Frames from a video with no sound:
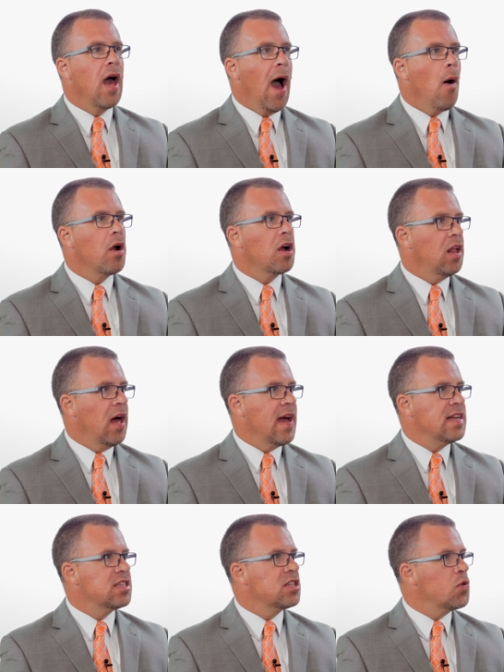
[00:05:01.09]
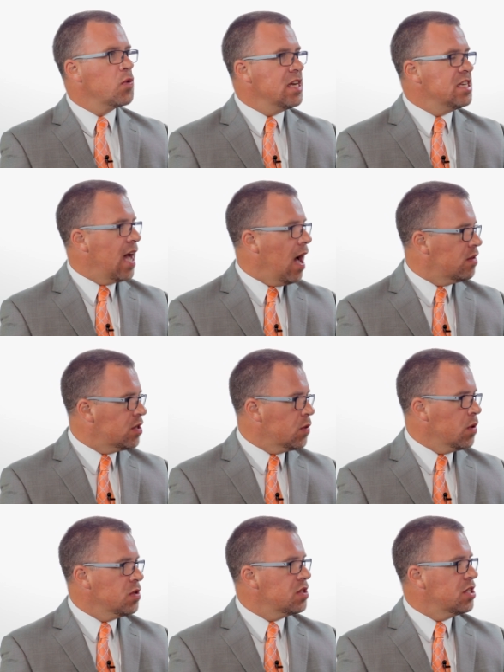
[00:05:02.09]
our clients to reach out to
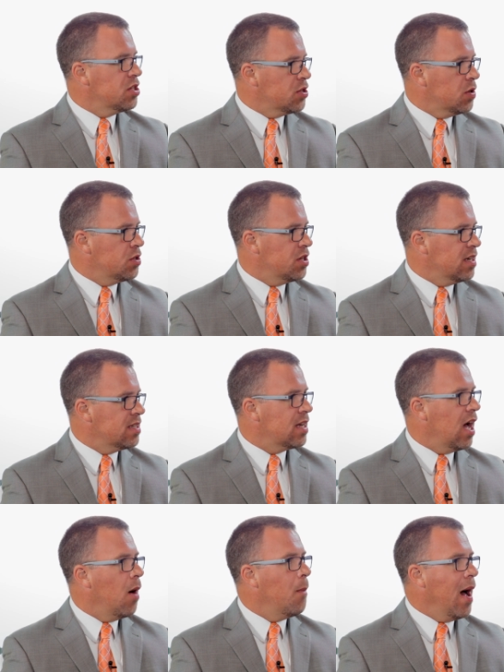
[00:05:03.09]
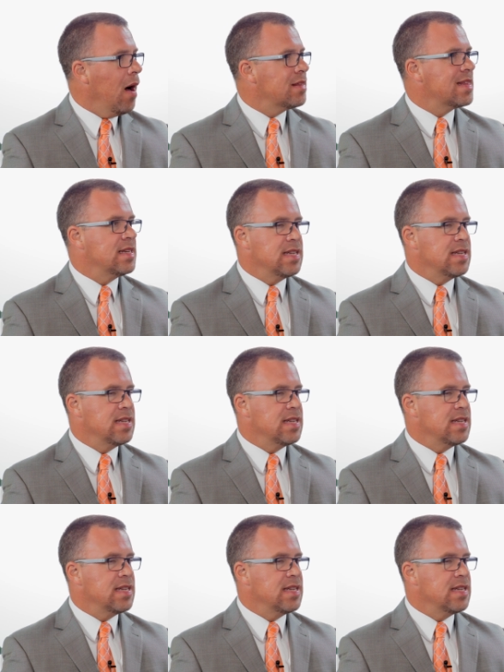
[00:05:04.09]
Rose & Associates about the